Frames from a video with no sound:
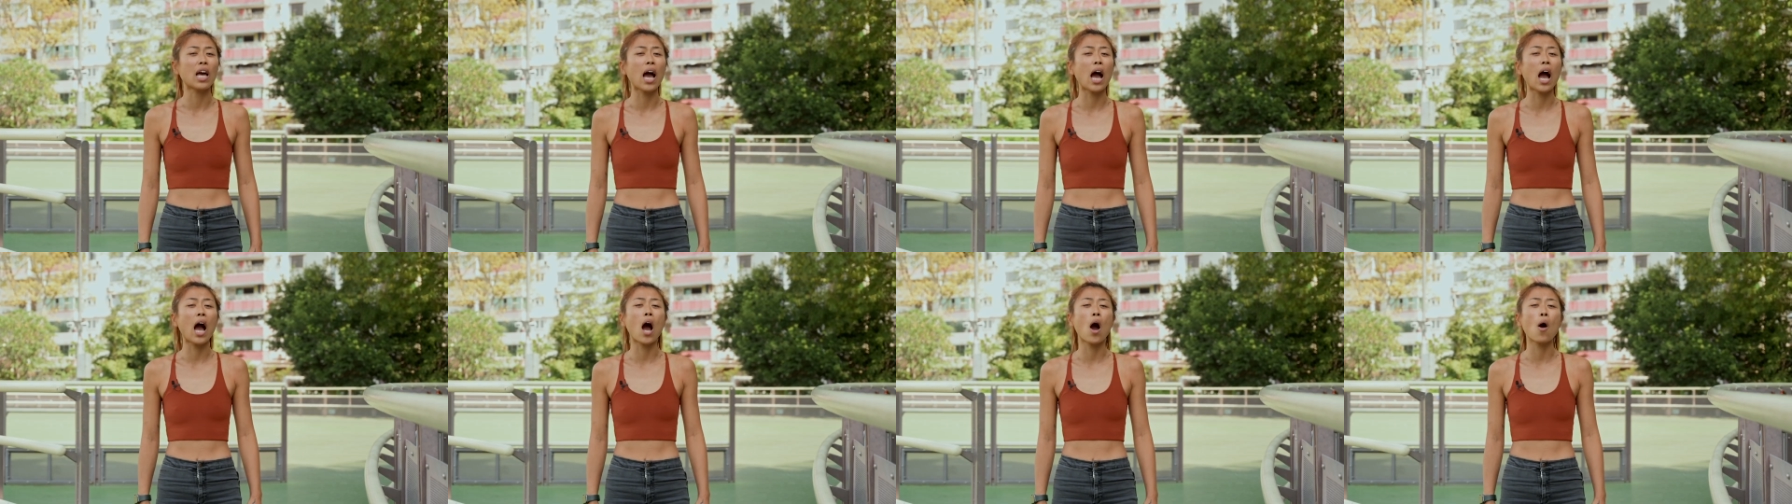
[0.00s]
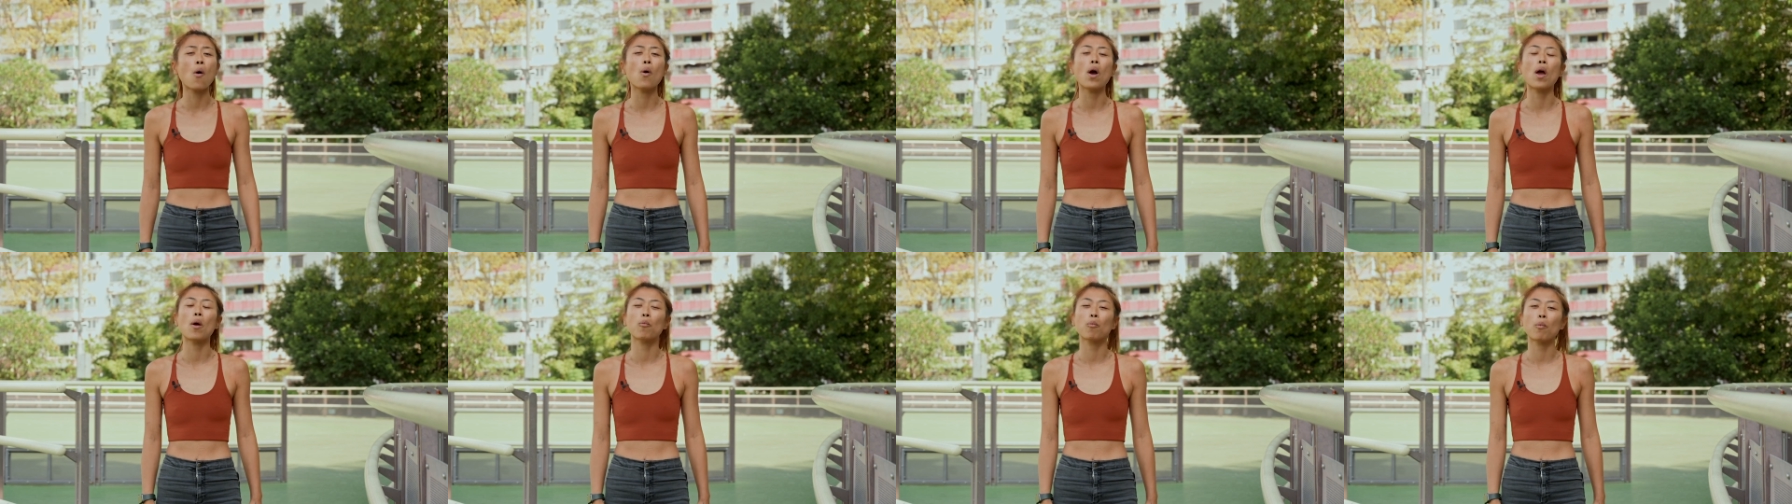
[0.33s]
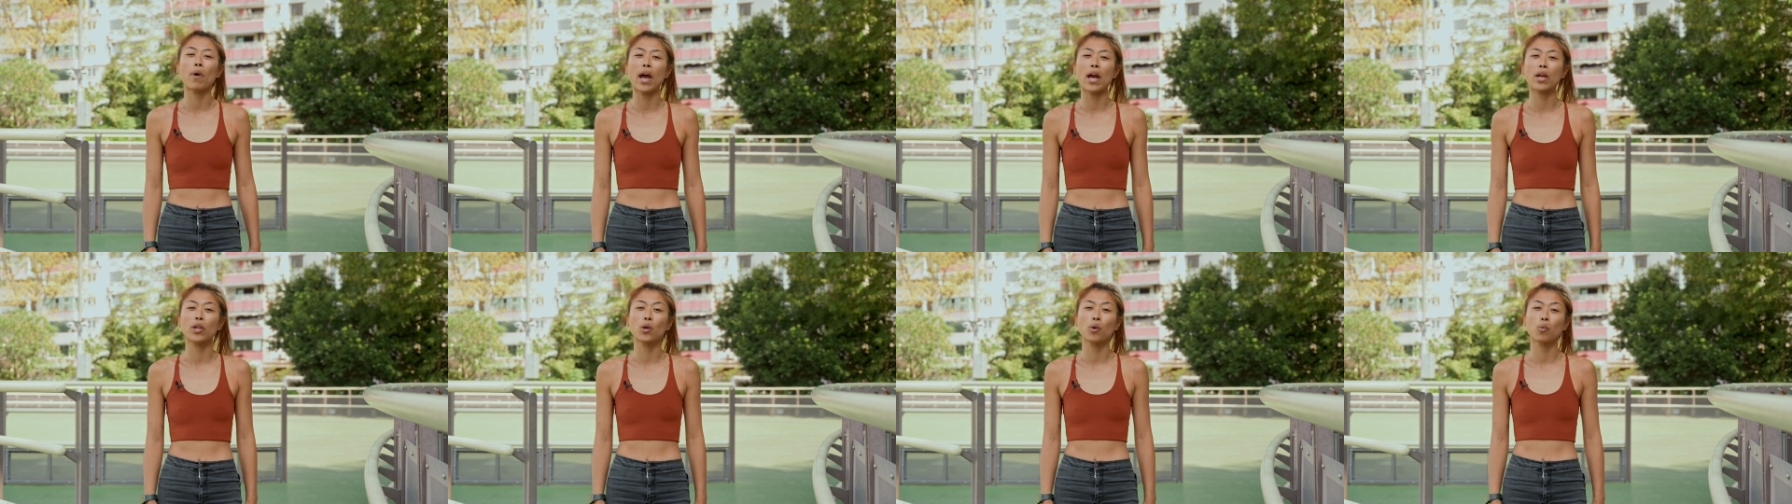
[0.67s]
how and
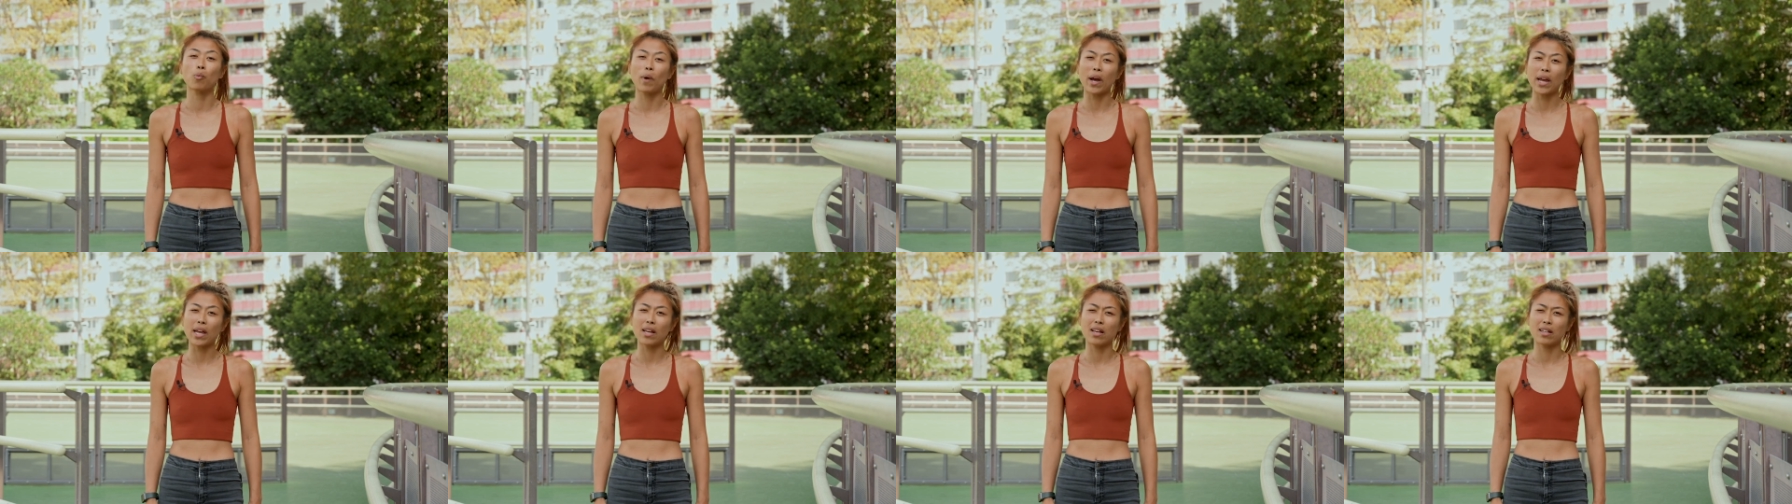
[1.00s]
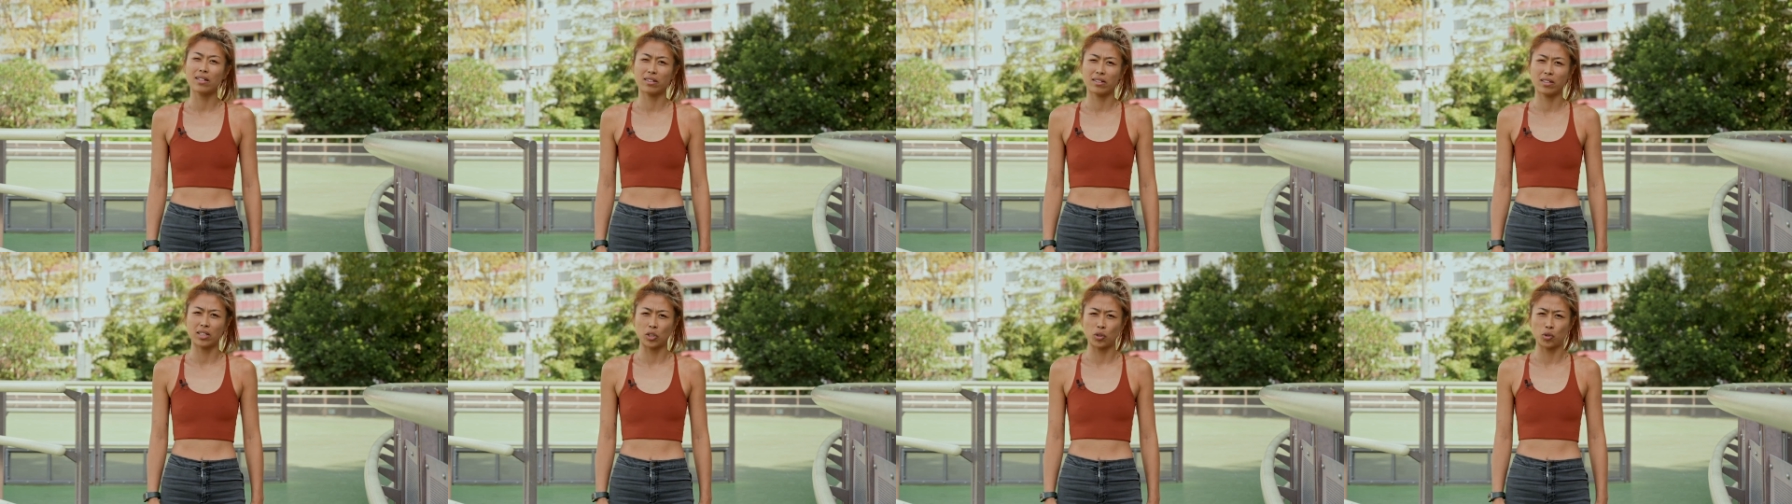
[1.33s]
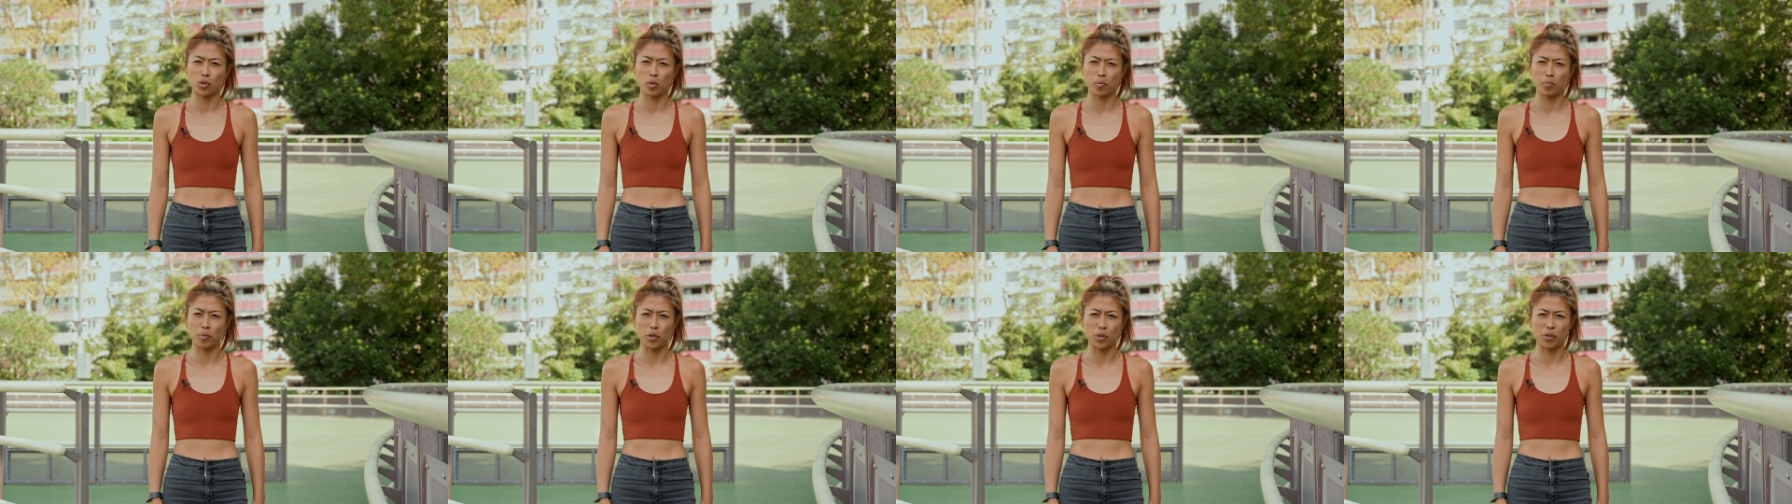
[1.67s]
where your weight is
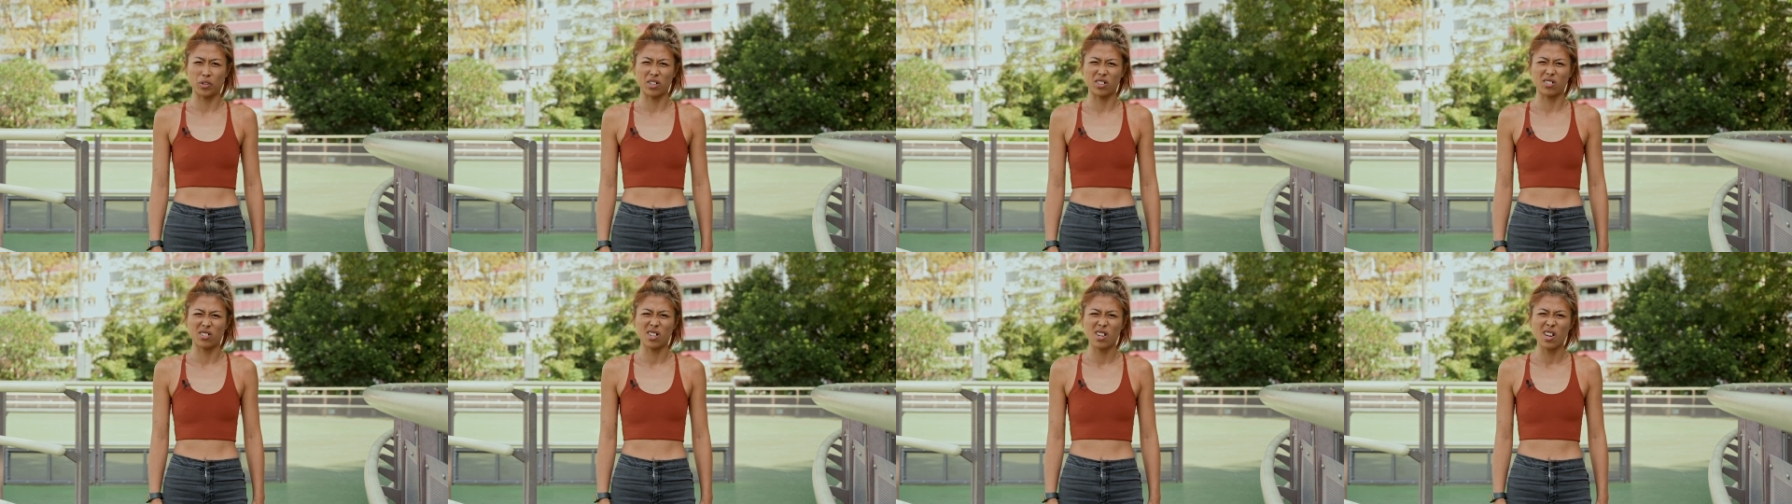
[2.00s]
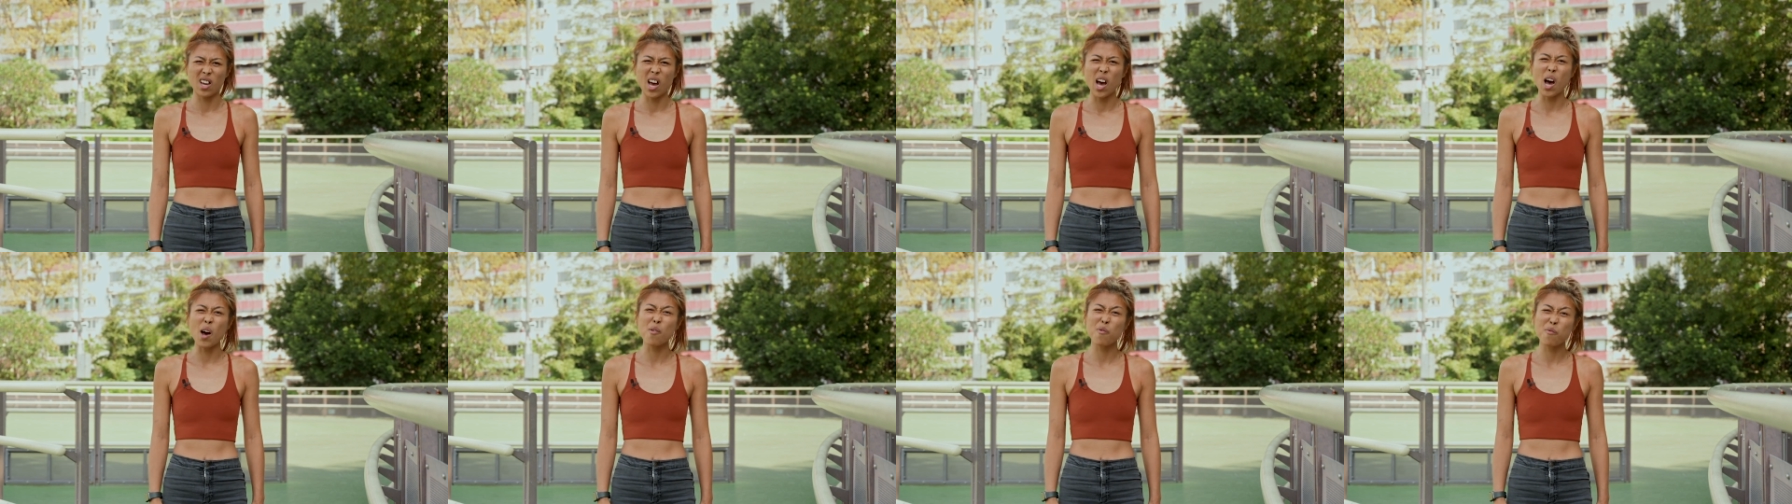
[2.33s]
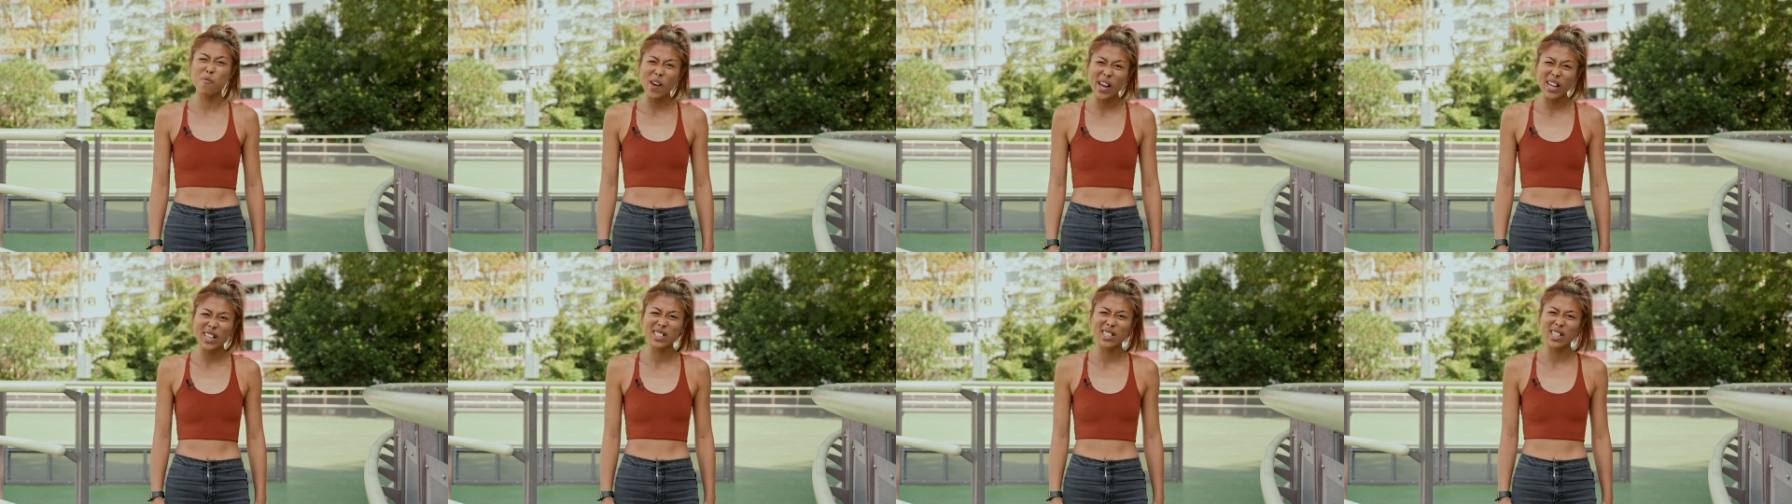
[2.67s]
distributed,
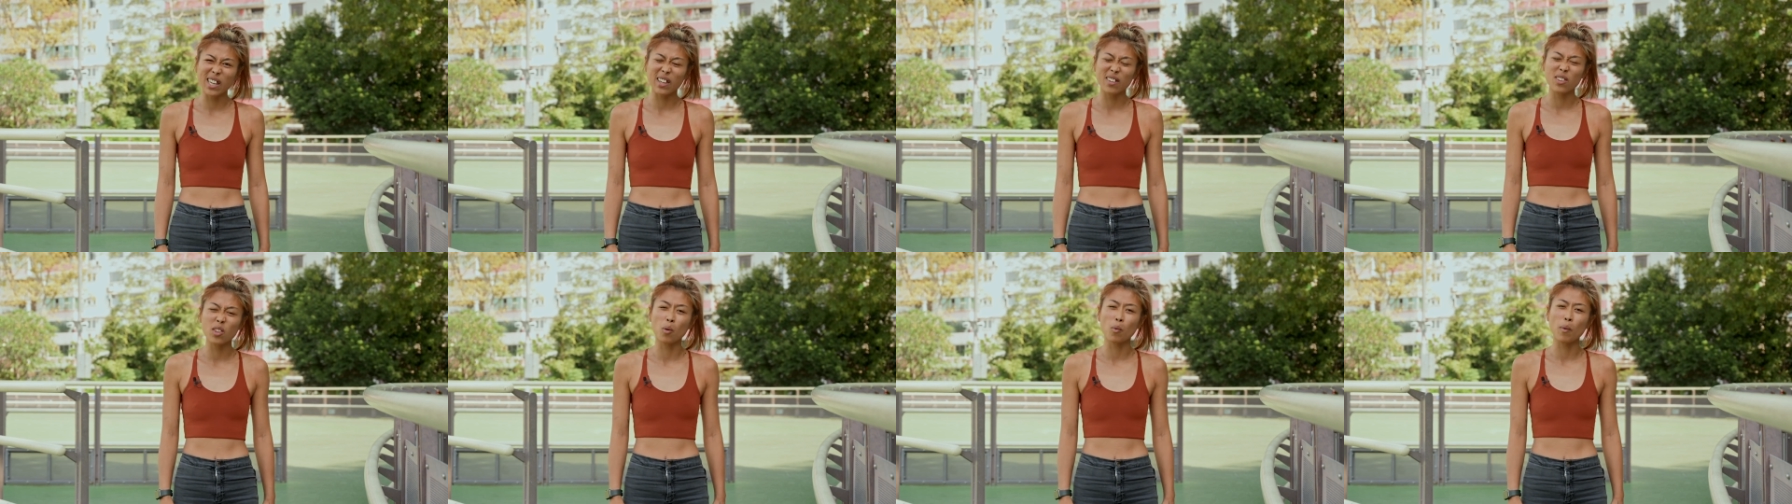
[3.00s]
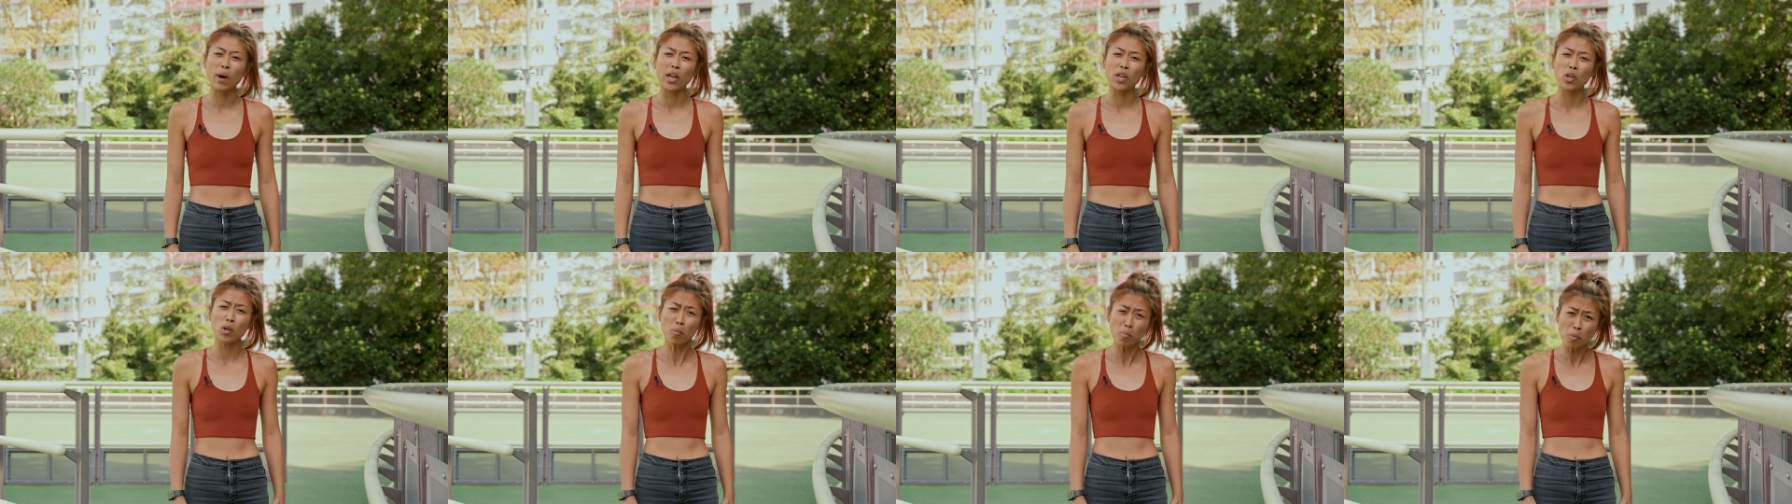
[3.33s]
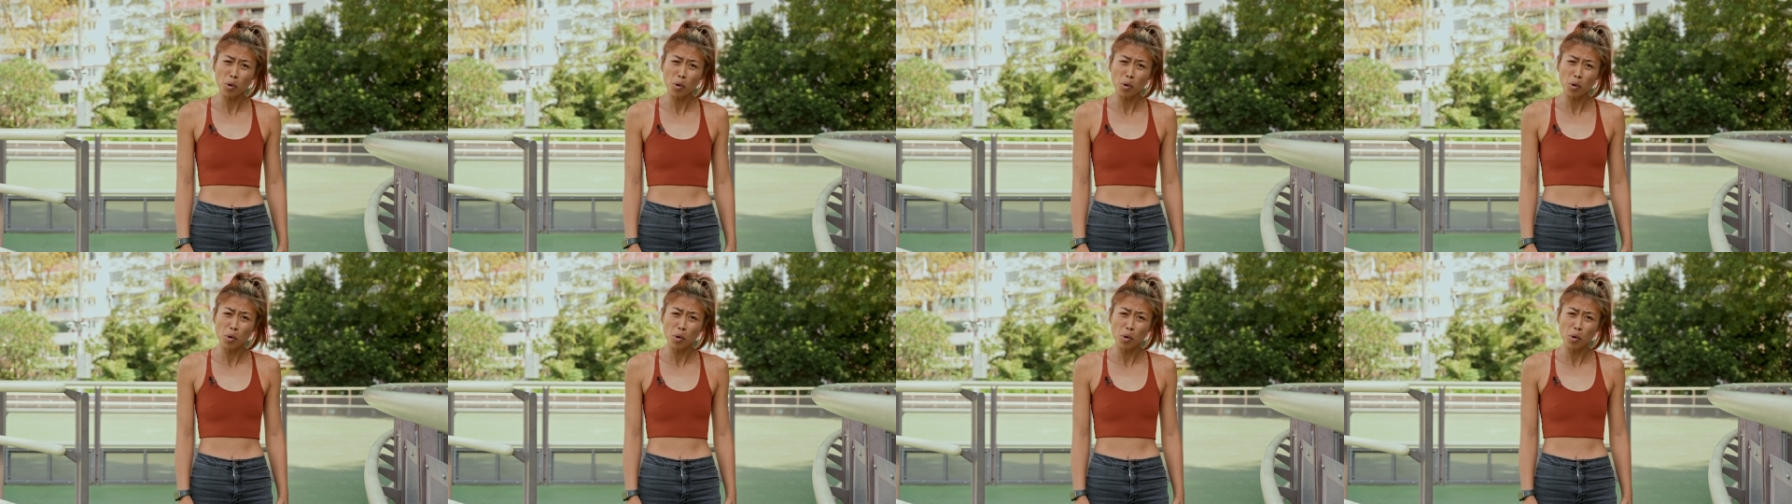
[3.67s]
affecting the way you